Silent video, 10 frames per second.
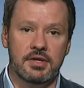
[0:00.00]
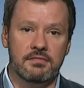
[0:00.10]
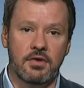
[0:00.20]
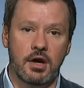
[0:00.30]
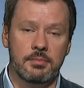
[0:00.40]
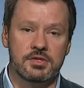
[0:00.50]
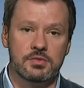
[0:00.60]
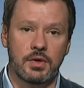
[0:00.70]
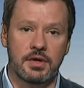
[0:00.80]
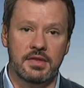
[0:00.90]

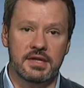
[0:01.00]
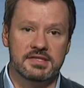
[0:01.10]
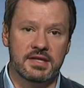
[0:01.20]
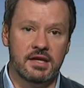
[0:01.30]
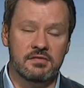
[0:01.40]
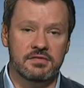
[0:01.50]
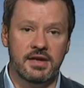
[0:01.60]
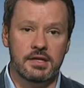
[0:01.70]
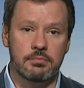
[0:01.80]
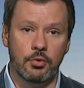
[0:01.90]
environments where they're safe,
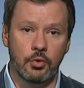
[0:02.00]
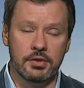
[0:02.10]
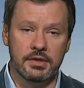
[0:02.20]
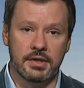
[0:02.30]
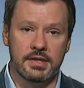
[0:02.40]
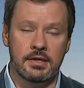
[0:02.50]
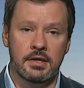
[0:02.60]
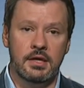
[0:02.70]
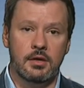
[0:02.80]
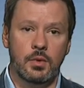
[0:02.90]
and importantly,
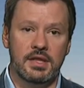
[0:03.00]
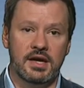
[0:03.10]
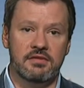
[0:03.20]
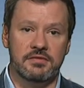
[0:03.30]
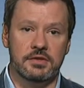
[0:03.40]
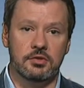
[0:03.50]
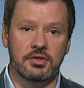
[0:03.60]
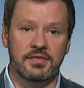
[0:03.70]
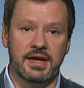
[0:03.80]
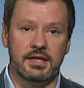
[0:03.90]
where they feel
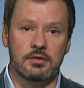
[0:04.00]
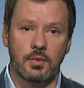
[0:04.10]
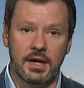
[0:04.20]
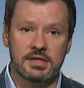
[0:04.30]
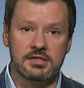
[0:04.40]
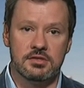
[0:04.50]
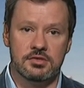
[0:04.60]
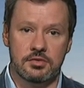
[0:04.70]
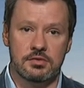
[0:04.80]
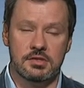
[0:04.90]
that they can raise
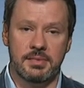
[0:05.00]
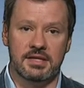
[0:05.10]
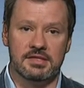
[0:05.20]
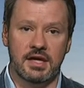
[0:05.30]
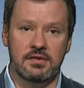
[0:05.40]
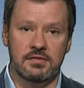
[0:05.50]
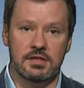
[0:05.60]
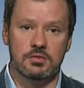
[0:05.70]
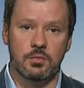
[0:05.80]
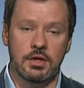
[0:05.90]
concerns about
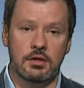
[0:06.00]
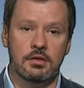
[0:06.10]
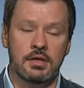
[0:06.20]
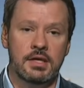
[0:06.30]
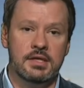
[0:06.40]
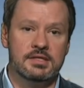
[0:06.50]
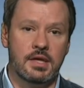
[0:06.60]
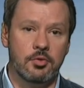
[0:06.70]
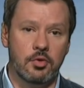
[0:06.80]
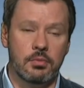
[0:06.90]
safety as well.
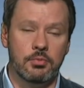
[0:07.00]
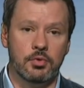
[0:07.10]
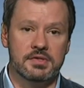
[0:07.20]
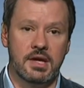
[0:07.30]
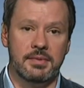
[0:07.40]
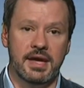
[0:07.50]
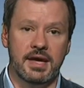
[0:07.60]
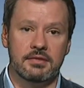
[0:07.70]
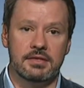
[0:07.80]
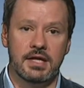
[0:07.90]
Some of the reports coming
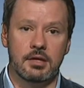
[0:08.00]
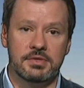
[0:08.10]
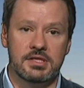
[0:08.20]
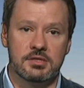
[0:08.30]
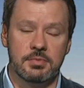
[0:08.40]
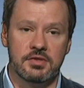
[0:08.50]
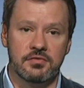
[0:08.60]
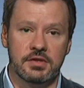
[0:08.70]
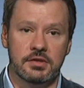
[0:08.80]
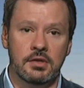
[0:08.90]
out that young participants
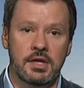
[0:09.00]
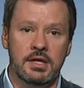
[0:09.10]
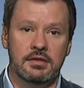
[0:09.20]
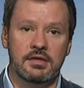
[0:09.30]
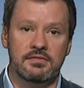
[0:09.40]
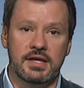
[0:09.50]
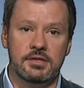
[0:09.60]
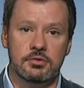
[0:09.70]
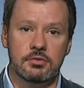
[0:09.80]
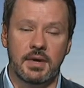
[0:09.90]
feel that if they
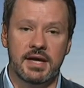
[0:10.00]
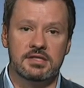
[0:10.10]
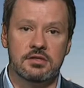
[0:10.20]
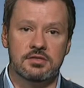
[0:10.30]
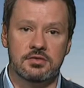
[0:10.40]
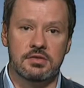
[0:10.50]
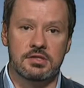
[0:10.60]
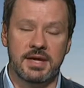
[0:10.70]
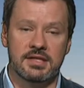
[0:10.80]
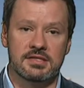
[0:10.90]
do raise concerns
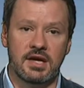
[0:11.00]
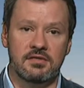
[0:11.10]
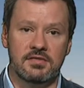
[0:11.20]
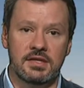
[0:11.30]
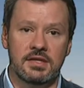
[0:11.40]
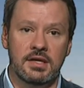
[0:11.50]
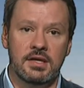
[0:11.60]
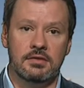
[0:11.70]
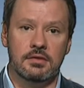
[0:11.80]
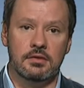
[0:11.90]
about safety,
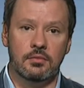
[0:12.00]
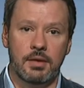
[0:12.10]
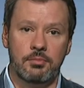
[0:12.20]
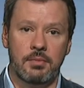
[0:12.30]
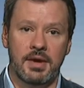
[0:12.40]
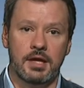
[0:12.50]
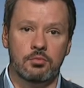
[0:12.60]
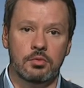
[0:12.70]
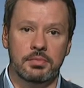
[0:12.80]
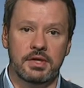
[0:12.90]
that the reprimand
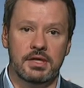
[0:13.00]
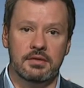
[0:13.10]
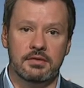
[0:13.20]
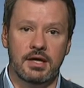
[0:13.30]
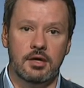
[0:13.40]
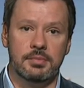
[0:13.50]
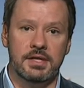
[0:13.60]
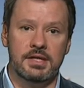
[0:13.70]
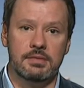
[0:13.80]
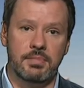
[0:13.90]
will be that they'll
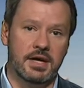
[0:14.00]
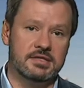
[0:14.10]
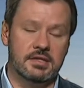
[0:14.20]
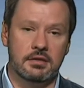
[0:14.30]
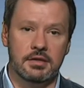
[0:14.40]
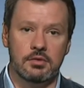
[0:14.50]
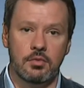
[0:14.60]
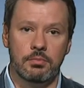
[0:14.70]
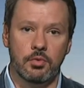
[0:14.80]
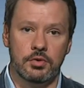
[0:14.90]
be basically
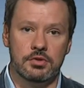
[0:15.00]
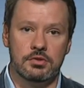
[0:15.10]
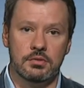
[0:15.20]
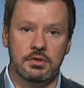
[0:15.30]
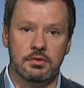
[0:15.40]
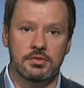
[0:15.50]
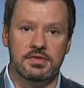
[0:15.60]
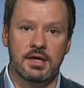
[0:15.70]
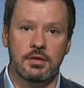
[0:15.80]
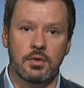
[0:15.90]
reported to and lose
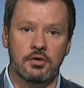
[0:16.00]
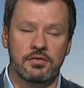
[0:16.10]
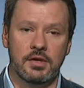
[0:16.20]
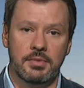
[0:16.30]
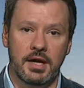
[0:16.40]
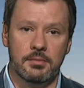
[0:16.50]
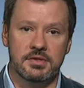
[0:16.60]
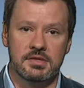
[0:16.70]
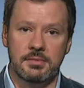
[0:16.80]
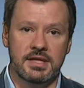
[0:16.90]
their welfare
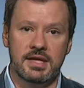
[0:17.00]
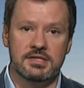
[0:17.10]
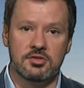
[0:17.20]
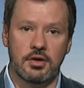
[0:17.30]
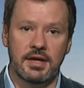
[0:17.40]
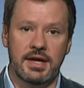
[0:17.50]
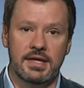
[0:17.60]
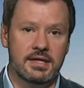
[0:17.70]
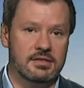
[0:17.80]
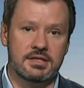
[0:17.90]
payments. I mean, that is not
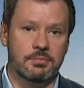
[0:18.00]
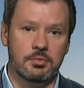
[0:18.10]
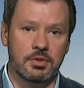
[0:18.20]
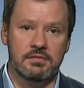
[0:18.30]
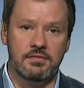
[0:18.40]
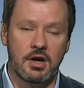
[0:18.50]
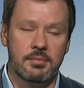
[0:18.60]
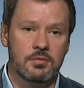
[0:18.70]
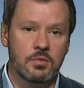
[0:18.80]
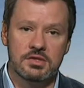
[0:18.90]
an acceptable
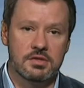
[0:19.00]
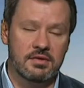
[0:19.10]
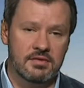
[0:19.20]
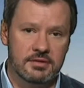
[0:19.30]
environment whatsoever.